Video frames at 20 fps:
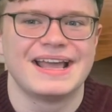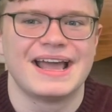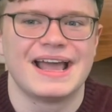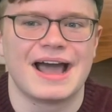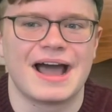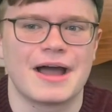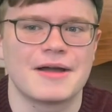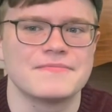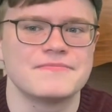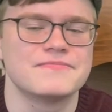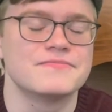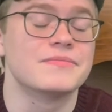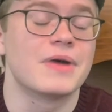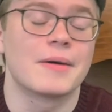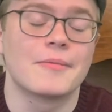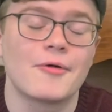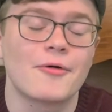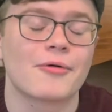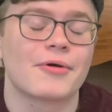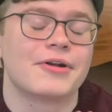I'm
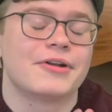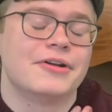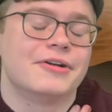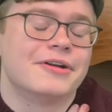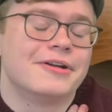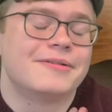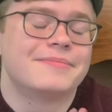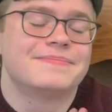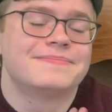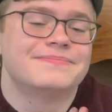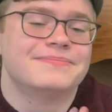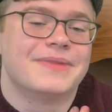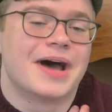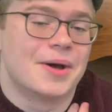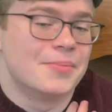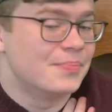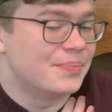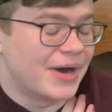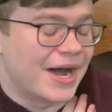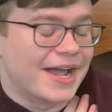a word nerd.
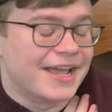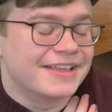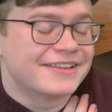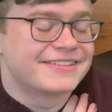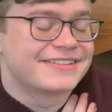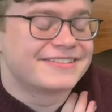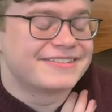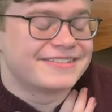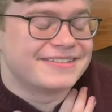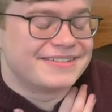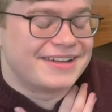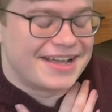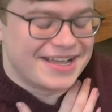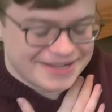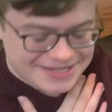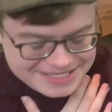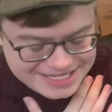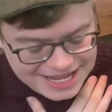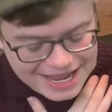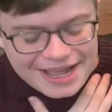I'm biased.
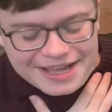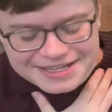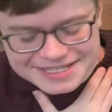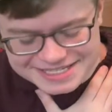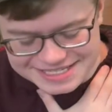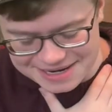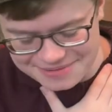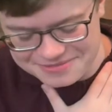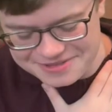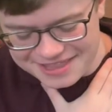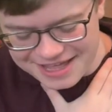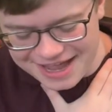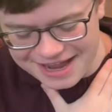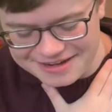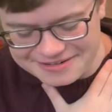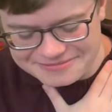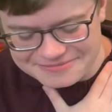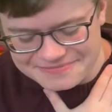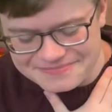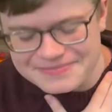I accept
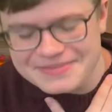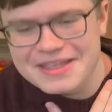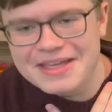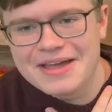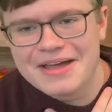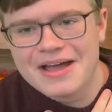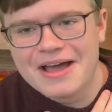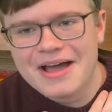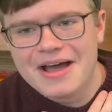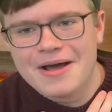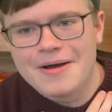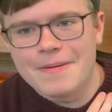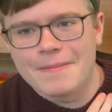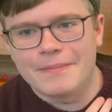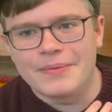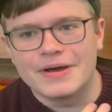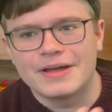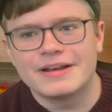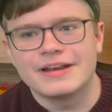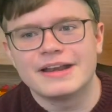that.
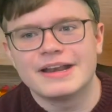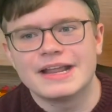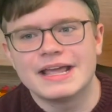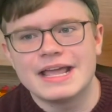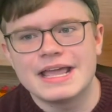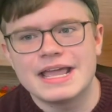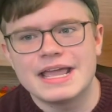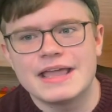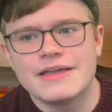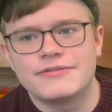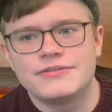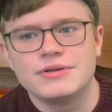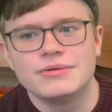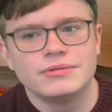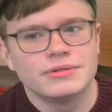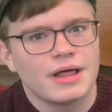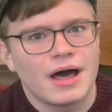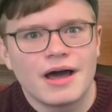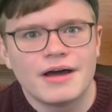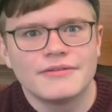But if
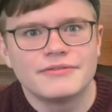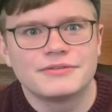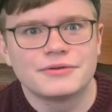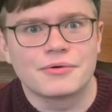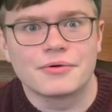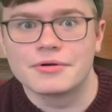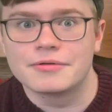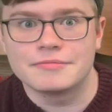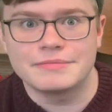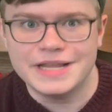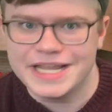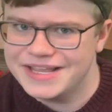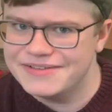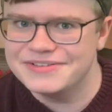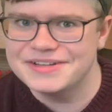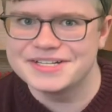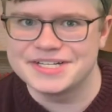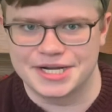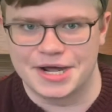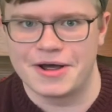you loved or
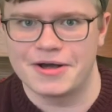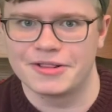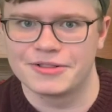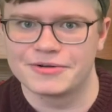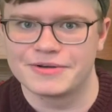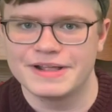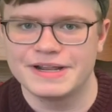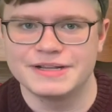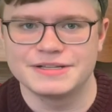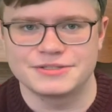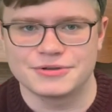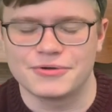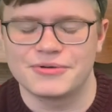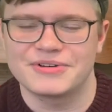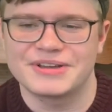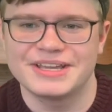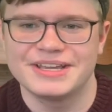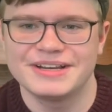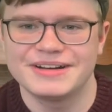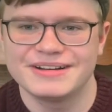even tolerated
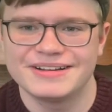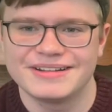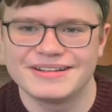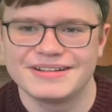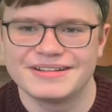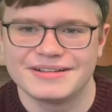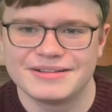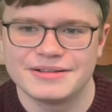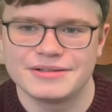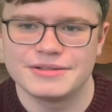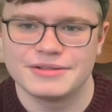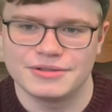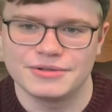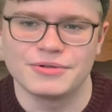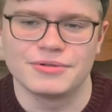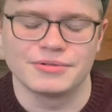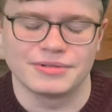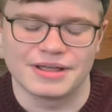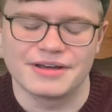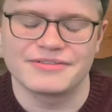Tolkien,
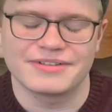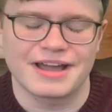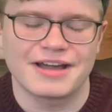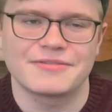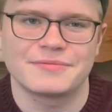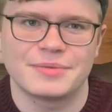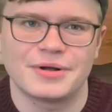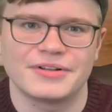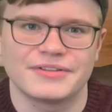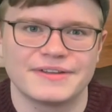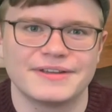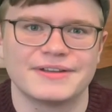you'll love Half-Bald